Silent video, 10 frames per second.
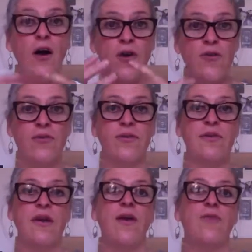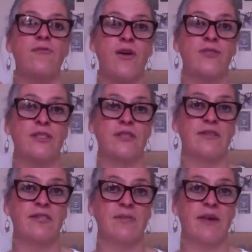own
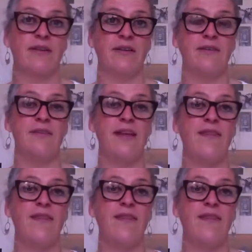rose-tinted spectacles,